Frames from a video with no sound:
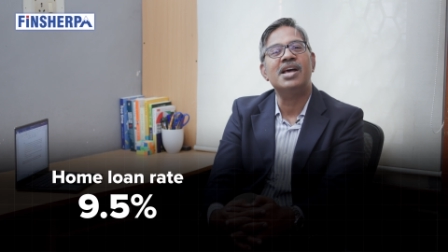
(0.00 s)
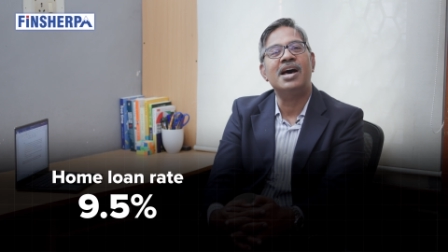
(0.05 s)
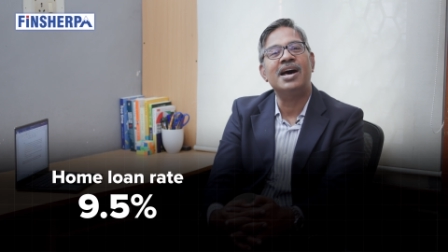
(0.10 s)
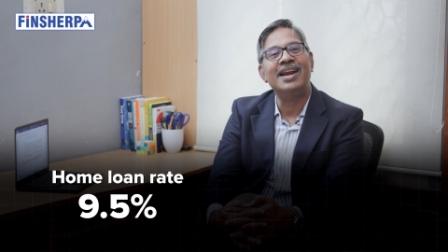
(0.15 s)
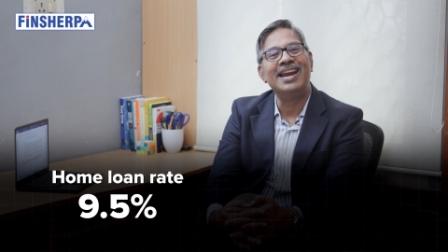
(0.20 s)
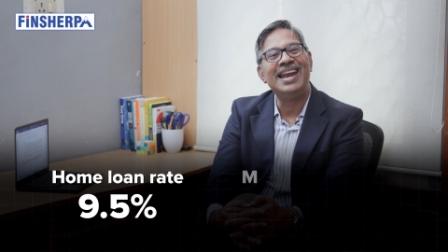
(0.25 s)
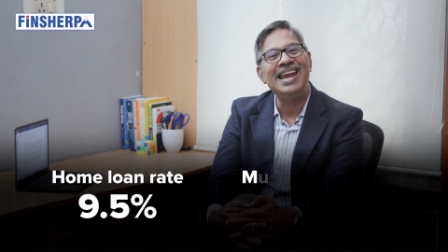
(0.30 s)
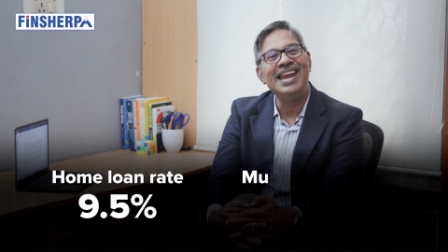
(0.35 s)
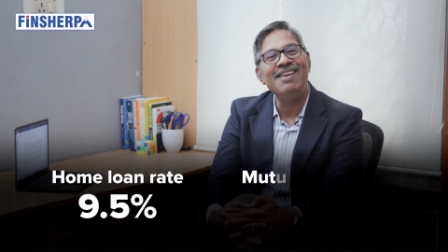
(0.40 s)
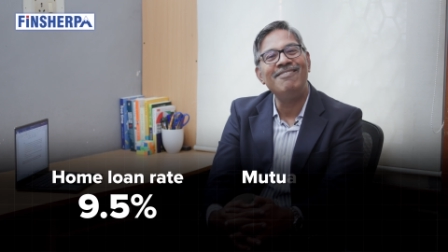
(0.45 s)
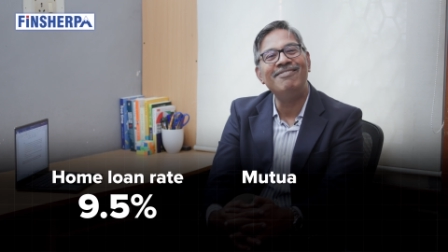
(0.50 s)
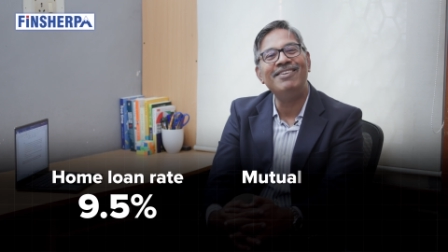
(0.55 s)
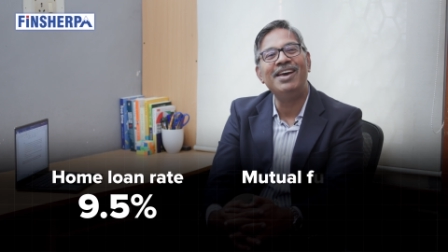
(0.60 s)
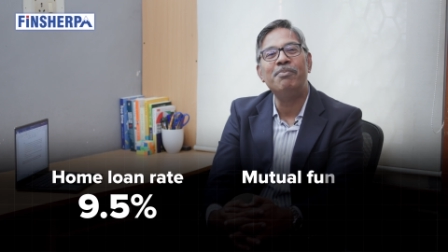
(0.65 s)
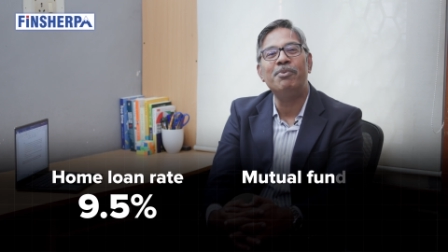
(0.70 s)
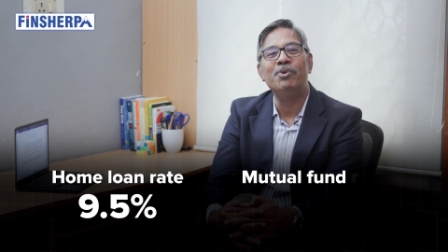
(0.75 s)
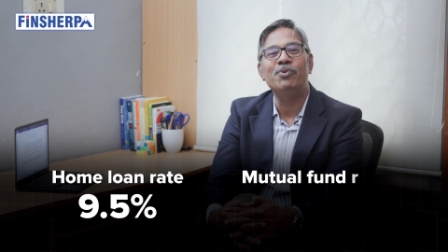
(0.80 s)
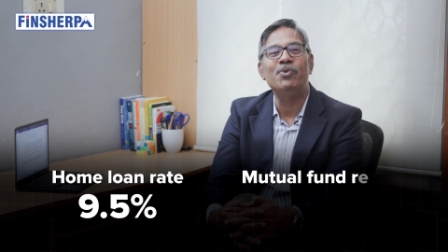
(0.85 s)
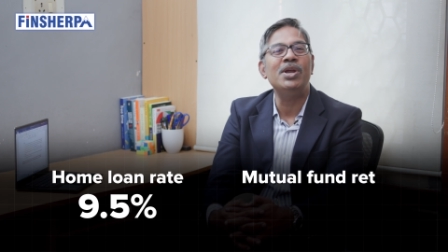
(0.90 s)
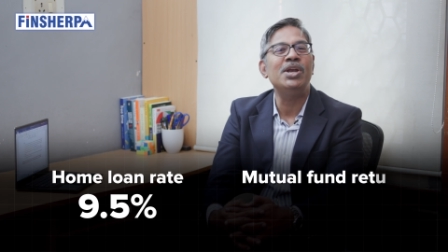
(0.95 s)
are anywhere
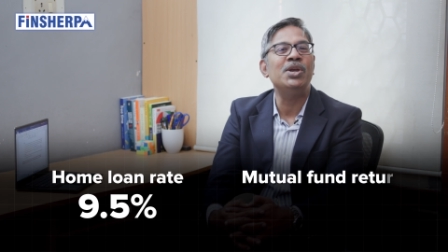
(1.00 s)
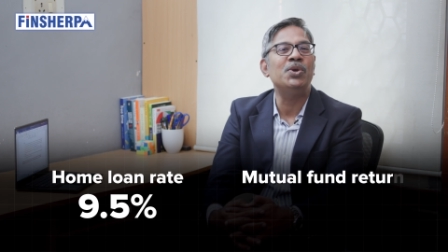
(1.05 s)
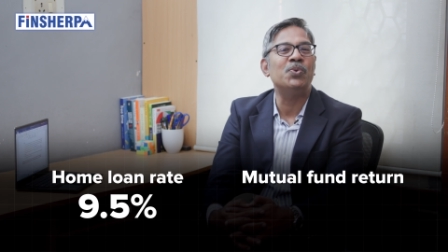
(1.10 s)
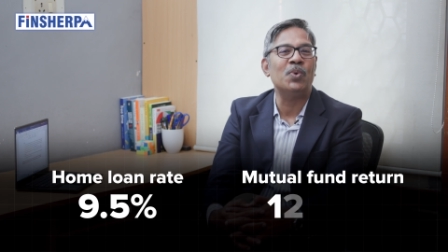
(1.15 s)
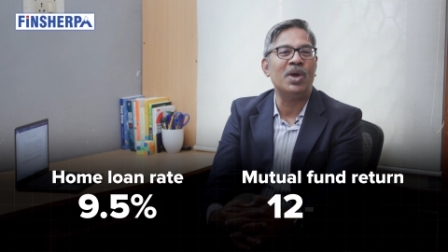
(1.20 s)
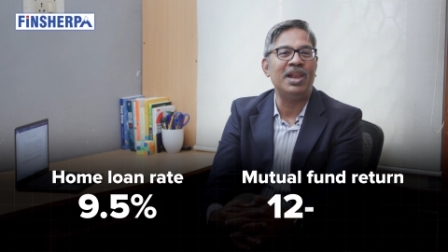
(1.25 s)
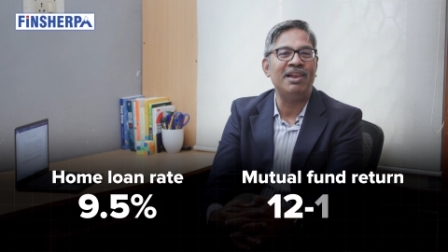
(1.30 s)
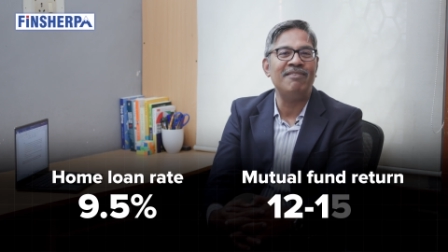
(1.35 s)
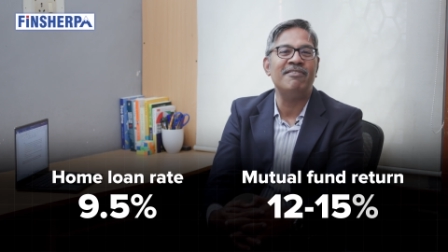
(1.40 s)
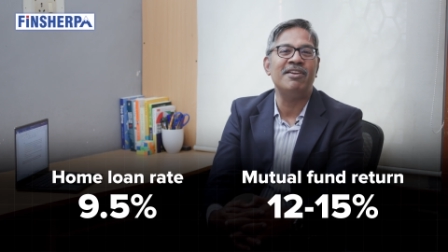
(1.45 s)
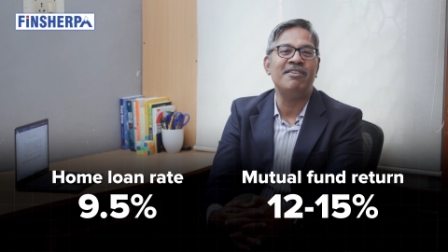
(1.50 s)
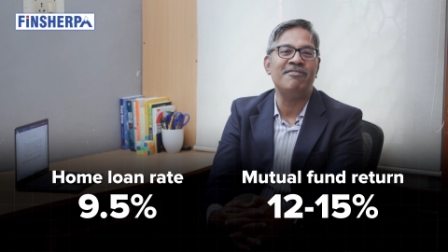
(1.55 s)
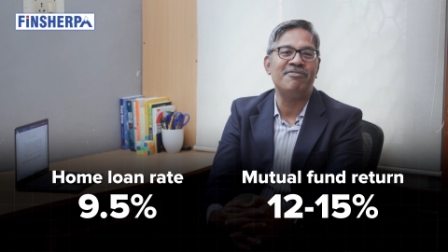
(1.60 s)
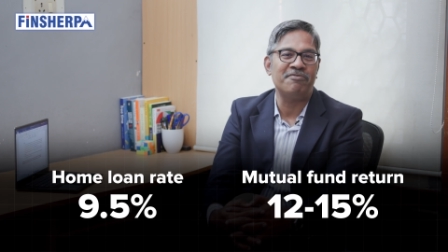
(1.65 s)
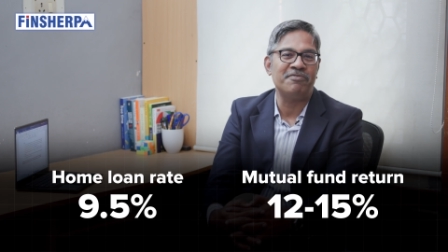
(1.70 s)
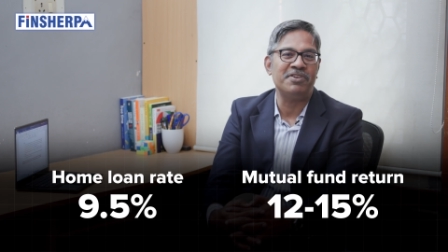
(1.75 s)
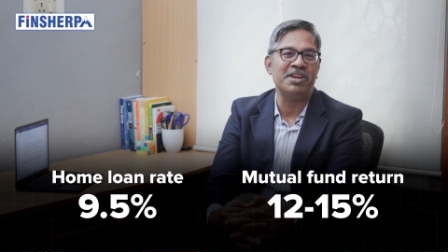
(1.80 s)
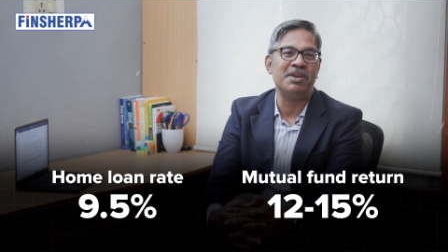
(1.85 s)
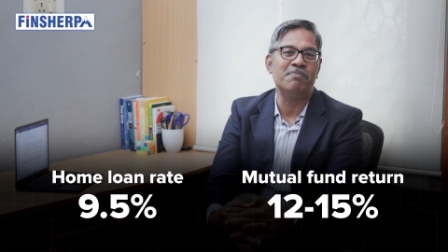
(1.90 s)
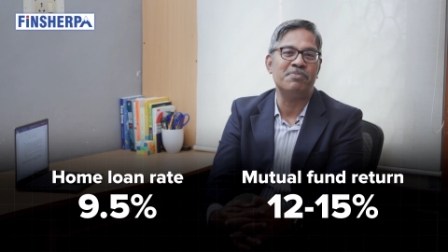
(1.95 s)
between 12 and
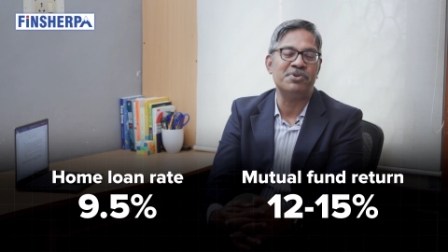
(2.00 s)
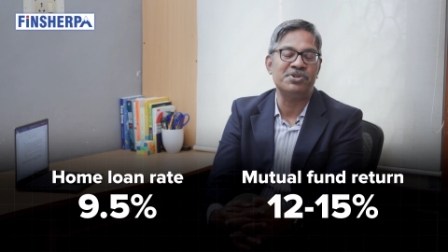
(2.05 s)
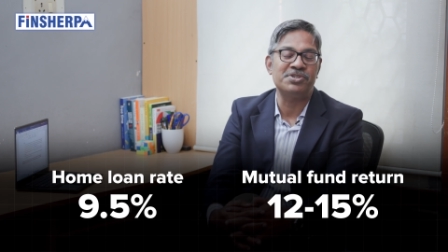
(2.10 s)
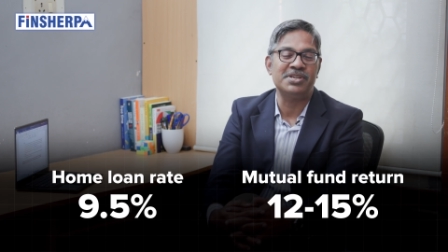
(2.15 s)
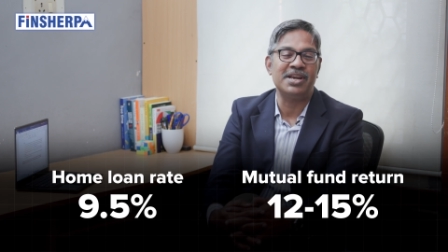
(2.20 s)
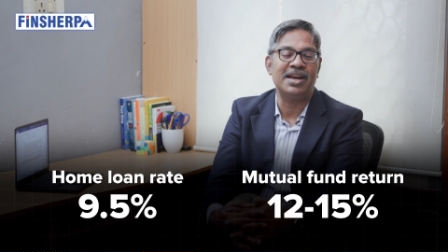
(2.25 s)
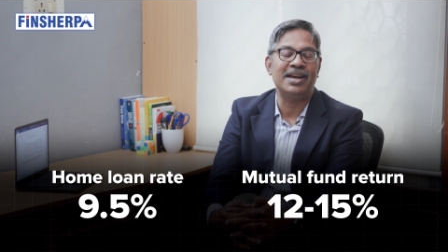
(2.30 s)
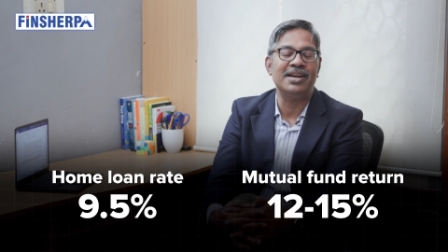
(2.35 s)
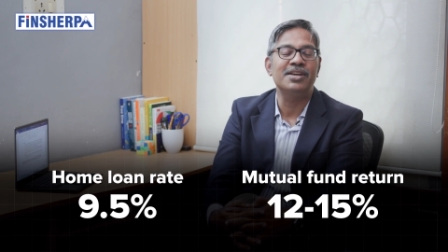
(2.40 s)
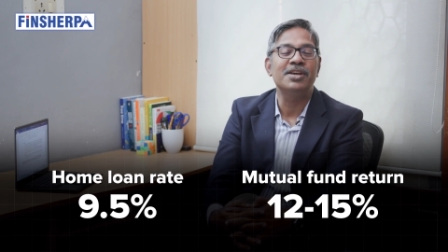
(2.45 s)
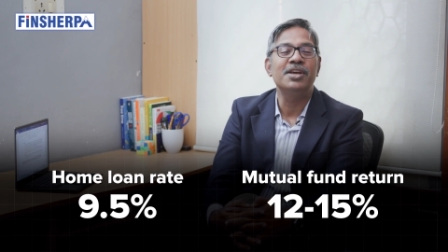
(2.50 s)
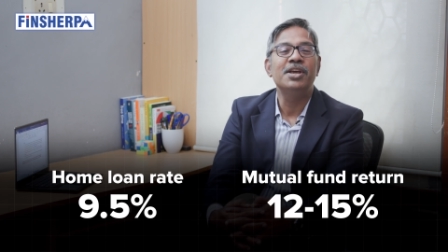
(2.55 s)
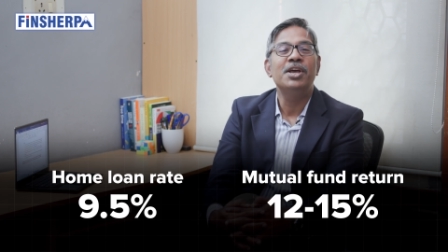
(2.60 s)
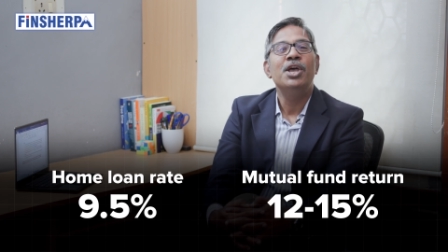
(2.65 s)
15%.